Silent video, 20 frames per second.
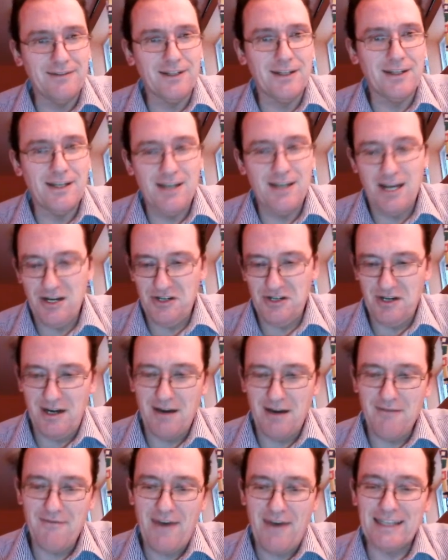connotation.
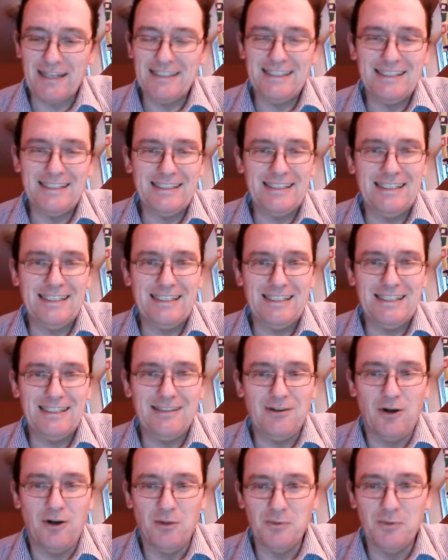In fact,
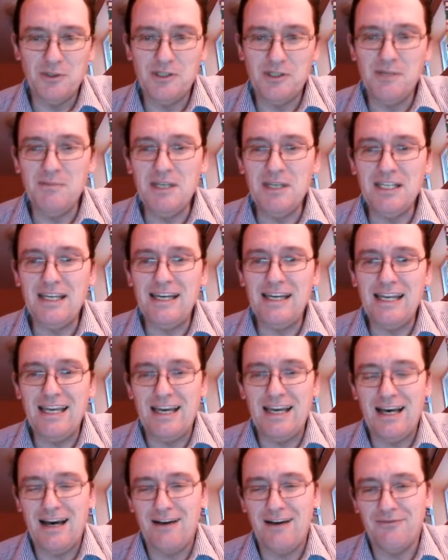almost immediately
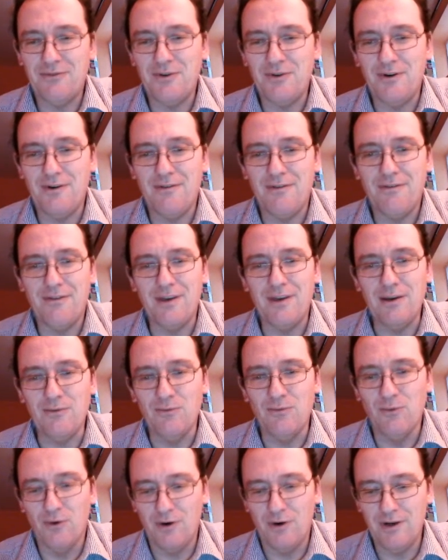after the
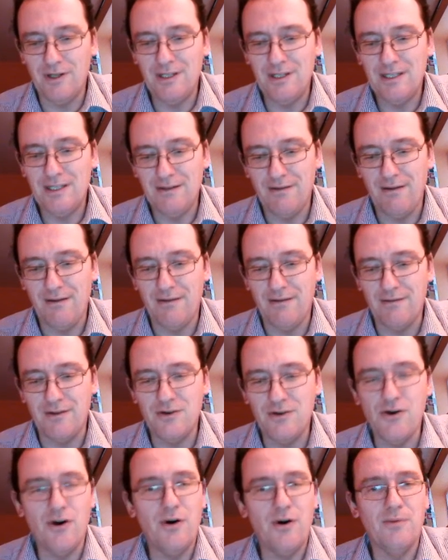word, the
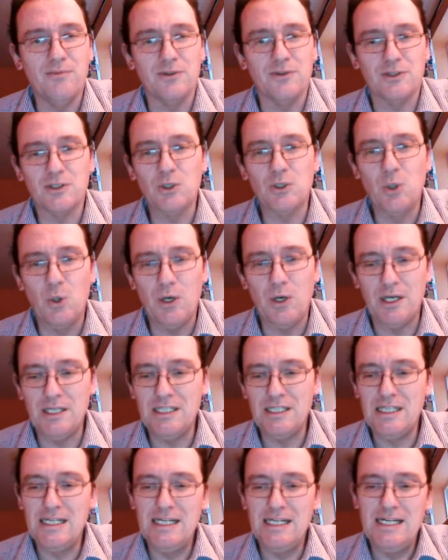term was
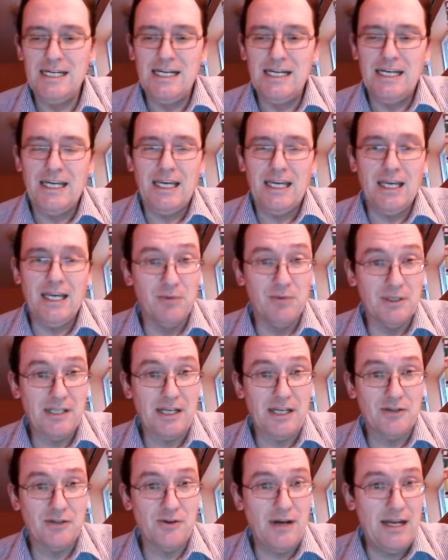coined, it was
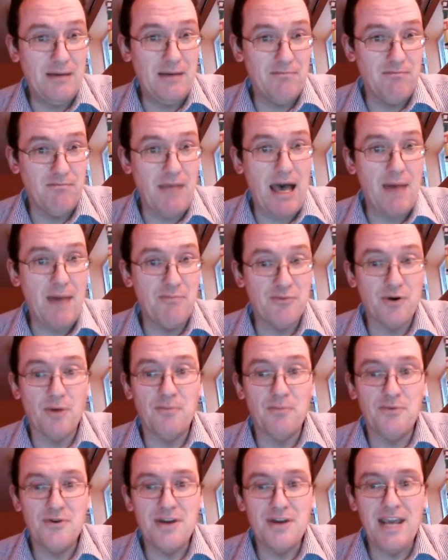actually
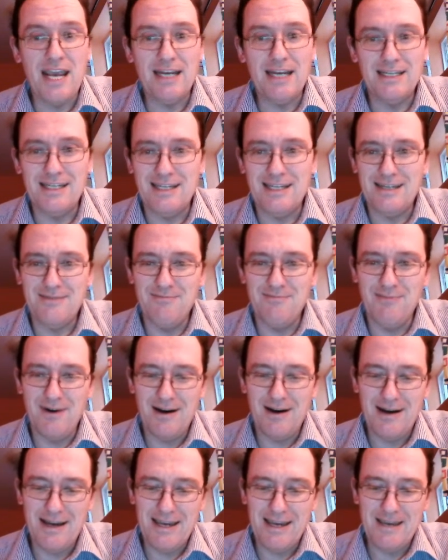appropriated
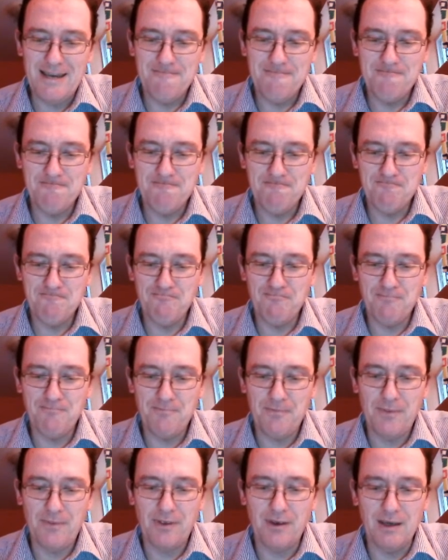by
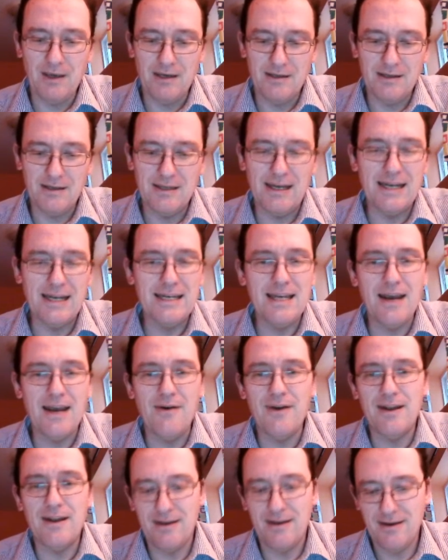the
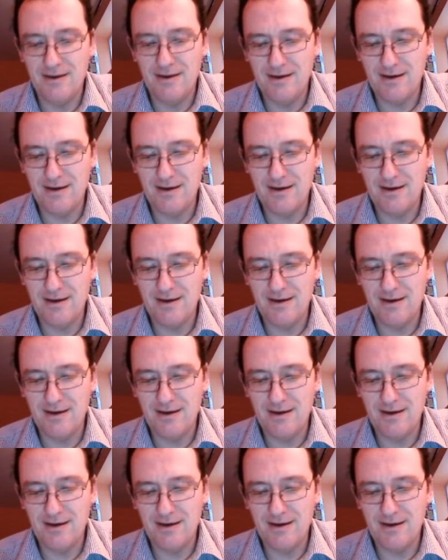totalitarian